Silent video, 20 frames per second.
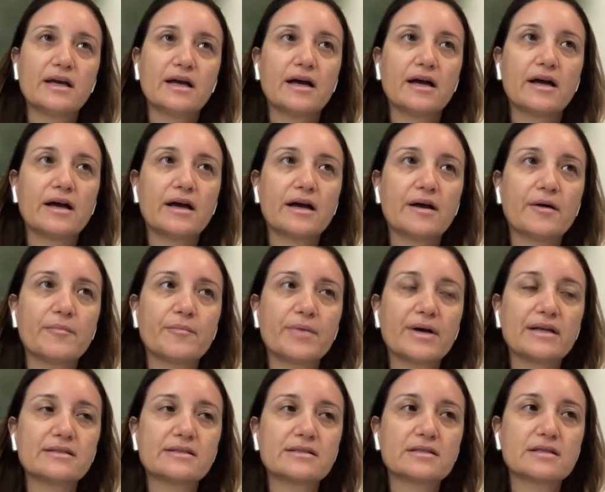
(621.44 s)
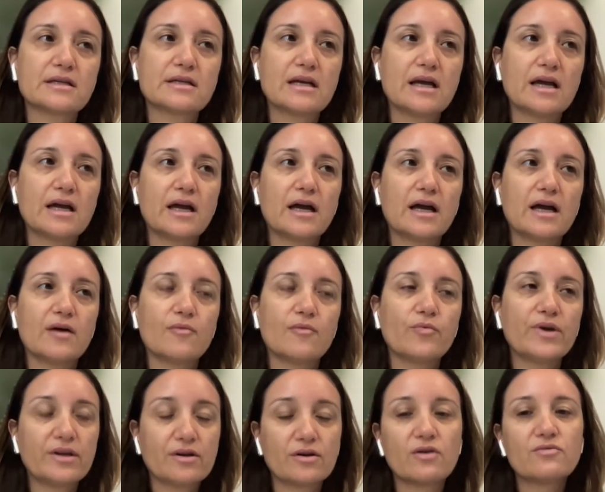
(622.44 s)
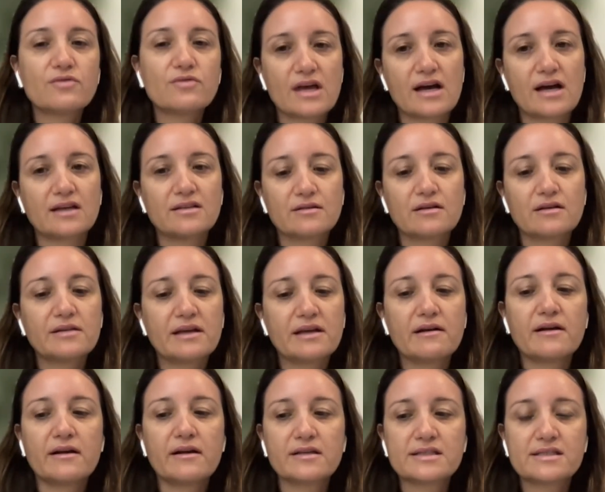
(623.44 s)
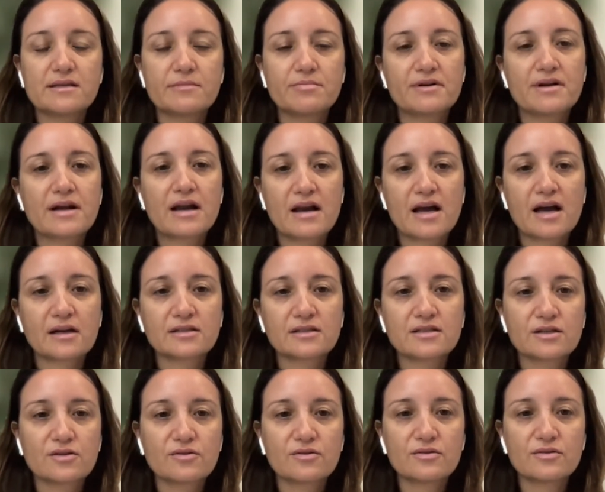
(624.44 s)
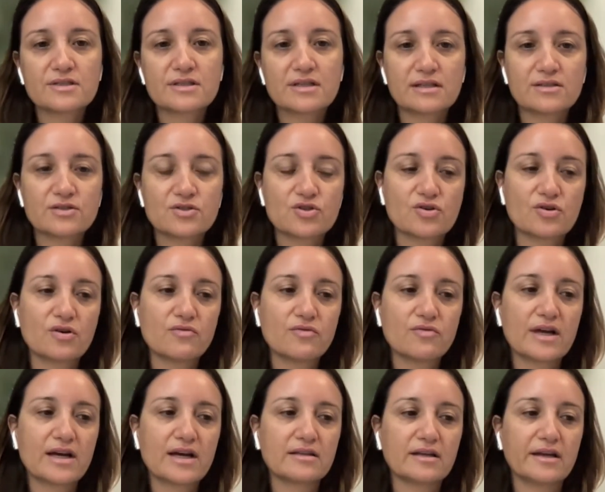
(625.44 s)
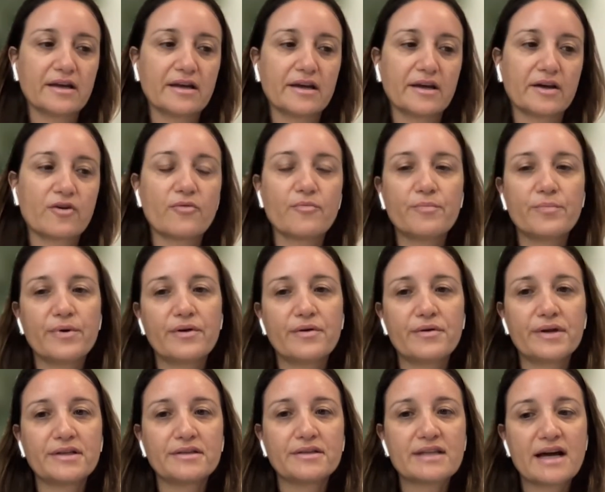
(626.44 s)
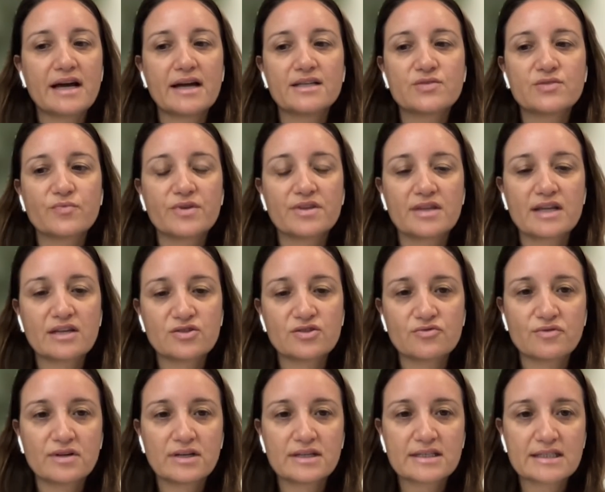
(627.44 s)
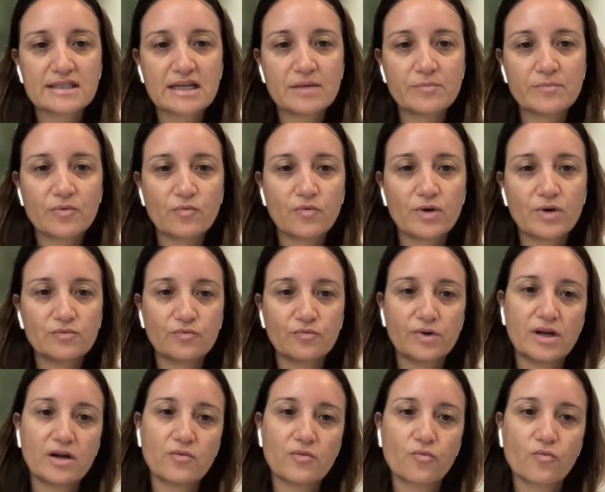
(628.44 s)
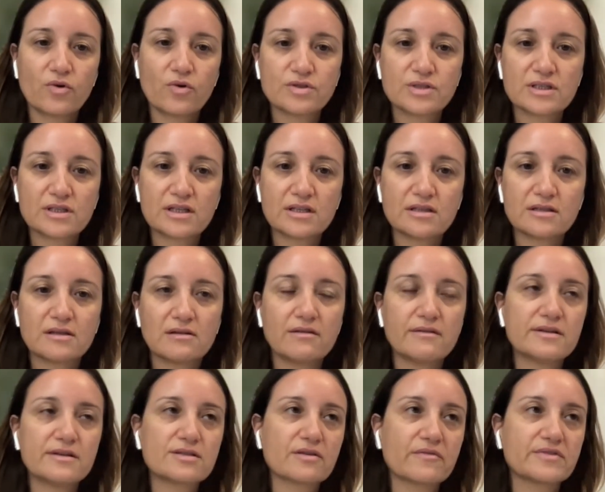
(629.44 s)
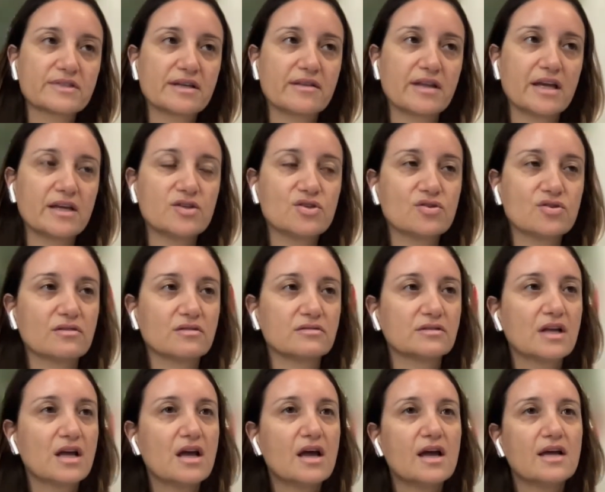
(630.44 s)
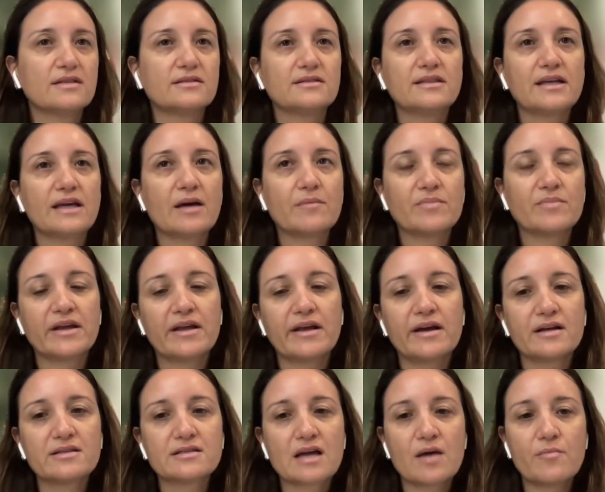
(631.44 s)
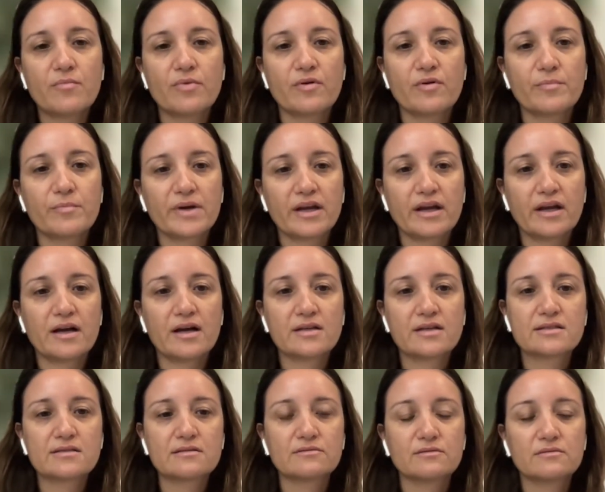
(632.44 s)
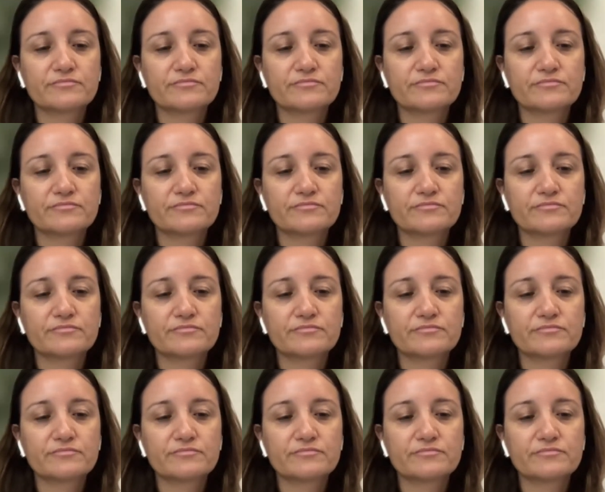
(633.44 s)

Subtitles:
But we know that there are several articles that show that comparing DISE with natural sleep, what we are watching, the levels of sedation, the apneas, hypopneas,